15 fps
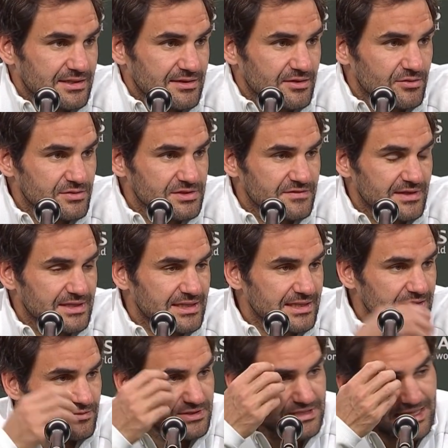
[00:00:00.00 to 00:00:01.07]
I always felt like
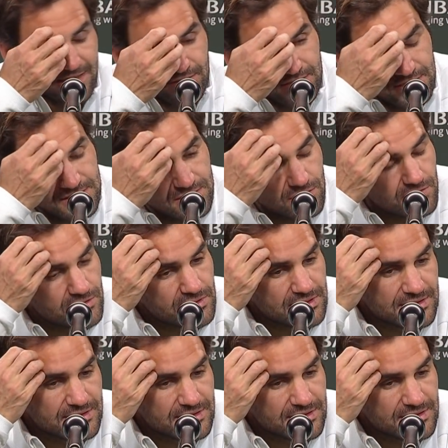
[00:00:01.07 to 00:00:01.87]
I was down in the score,